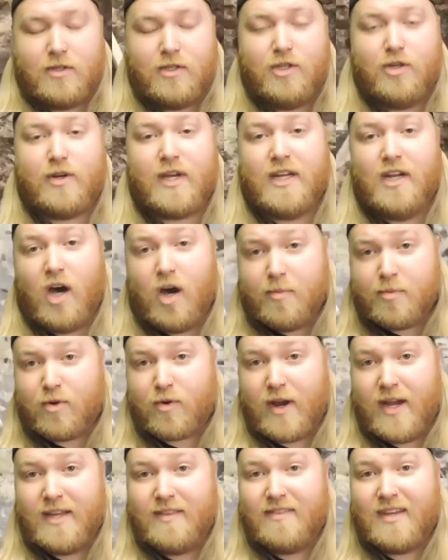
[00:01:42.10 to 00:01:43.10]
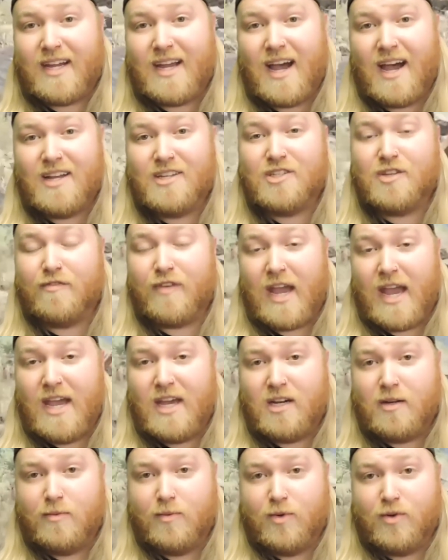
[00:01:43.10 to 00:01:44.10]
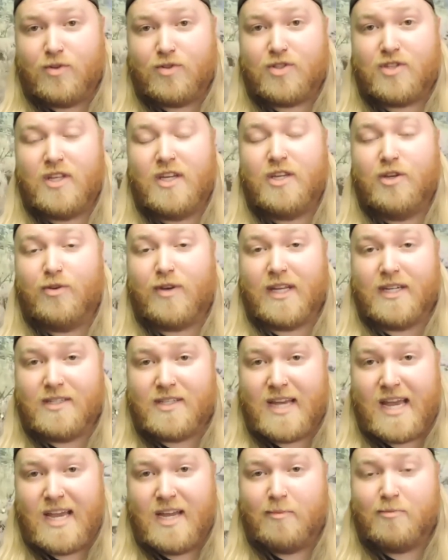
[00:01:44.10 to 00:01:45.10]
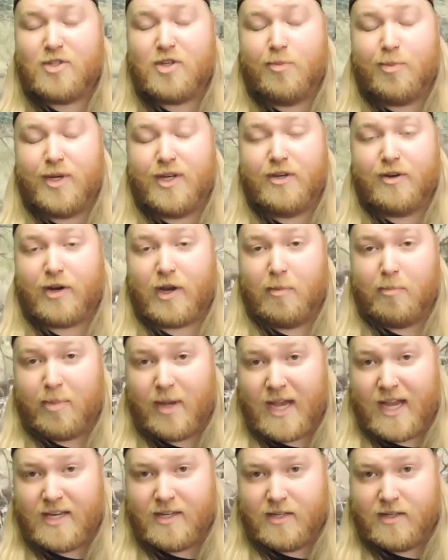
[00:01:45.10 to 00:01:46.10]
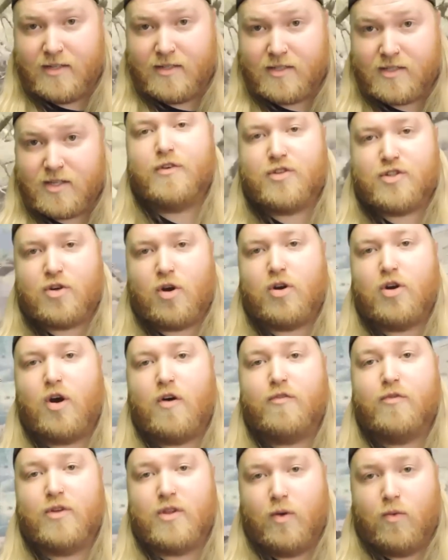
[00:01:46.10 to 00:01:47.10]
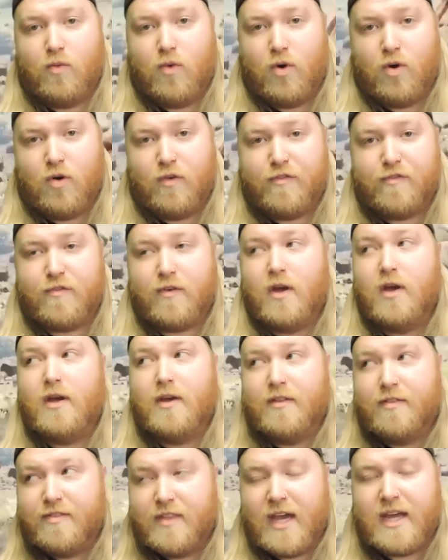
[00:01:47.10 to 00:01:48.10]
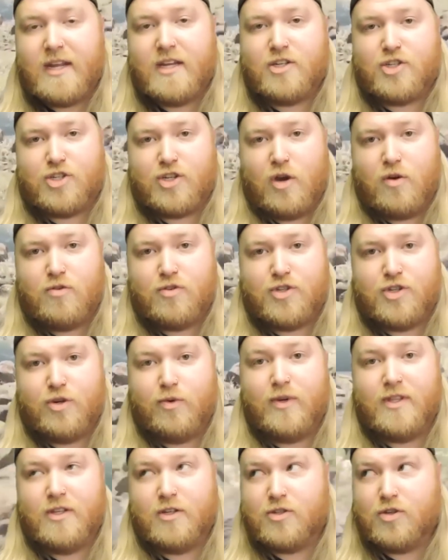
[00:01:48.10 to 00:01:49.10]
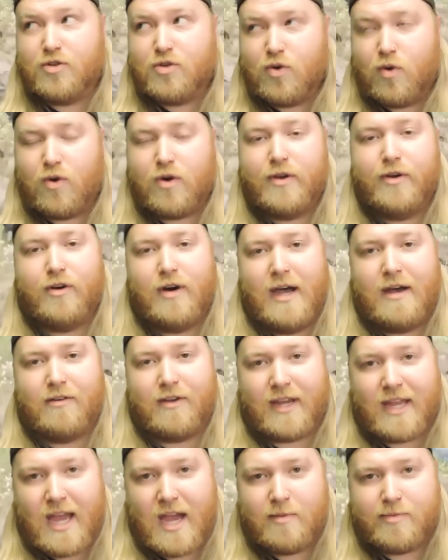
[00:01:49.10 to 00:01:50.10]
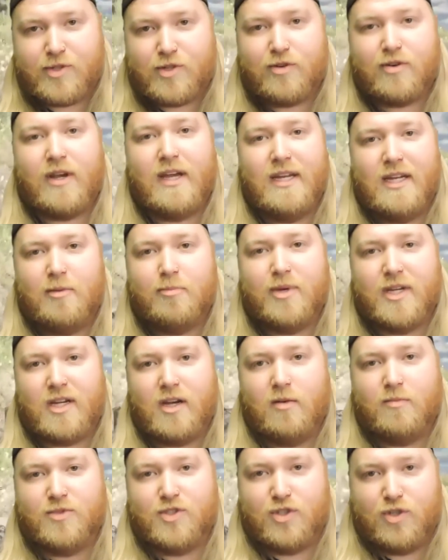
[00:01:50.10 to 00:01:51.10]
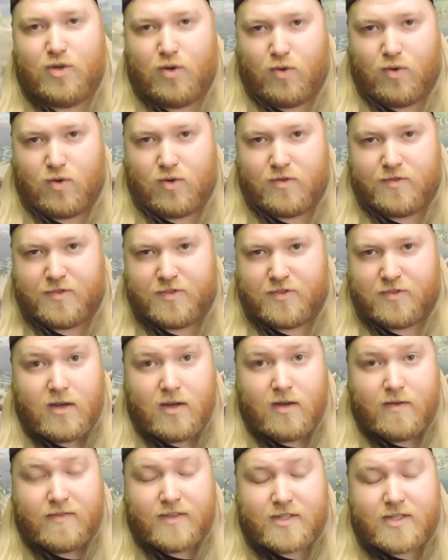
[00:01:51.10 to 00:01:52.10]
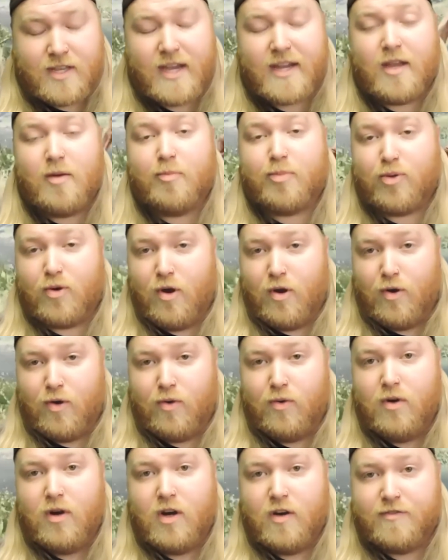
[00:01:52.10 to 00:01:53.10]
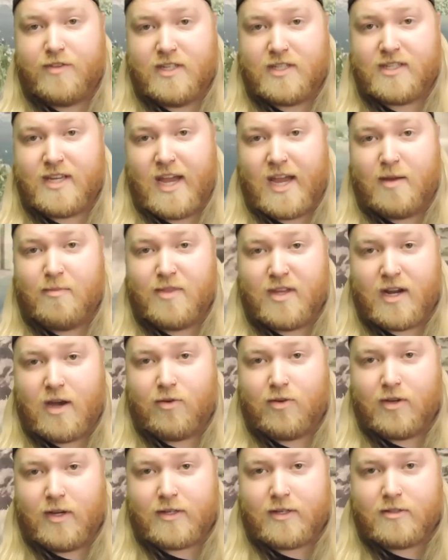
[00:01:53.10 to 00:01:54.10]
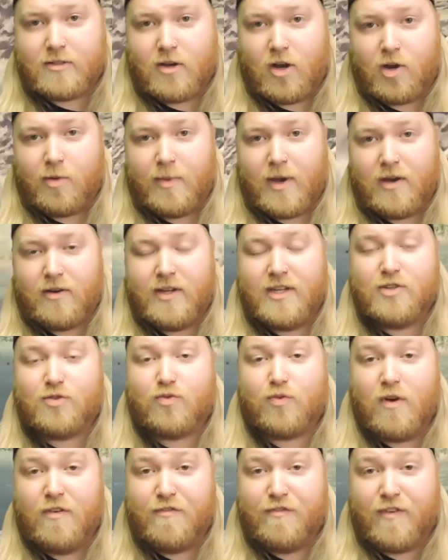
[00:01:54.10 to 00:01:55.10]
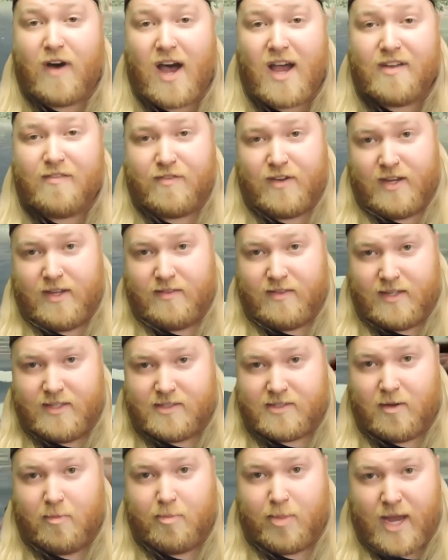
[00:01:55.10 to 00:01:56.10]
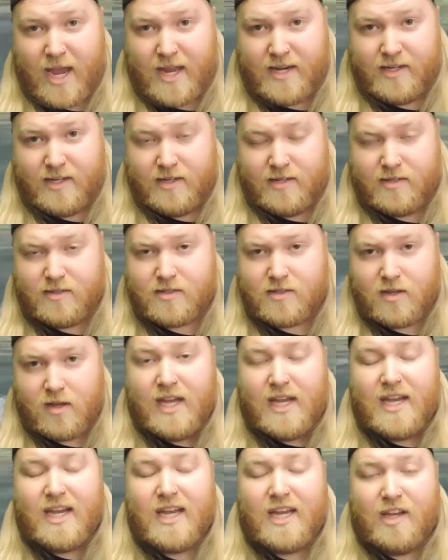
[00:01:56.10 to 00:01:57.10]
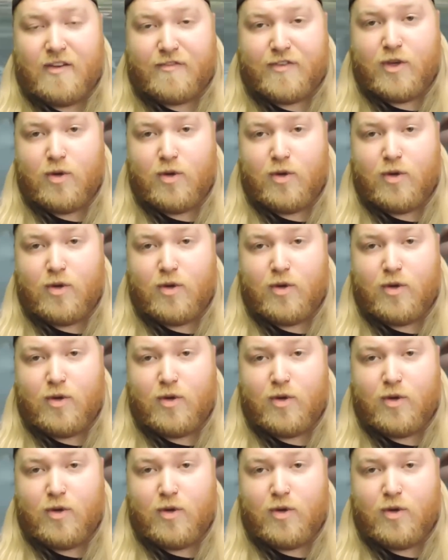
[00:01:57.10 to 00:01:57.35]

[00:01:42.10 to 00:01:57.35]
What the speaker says: You can upgrade the kinds of animals that you can tame to be your companions. You start off with a wolf that it shows you in the tutorial how to capture, and it becomes yours. The second pro of this game that I would like to talk about is reviving these companions. If